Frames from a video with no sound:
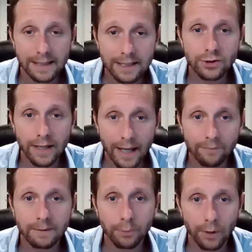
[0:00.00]
Each and
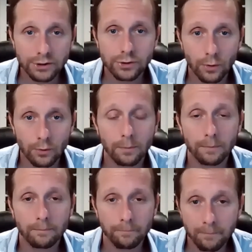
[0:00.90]
every brush stroke
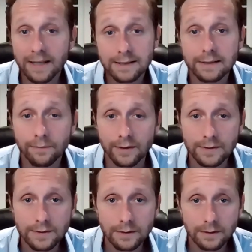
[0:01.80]
makes a
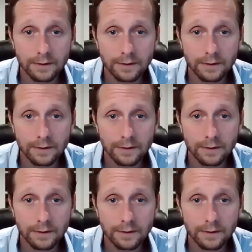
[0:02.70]
difference.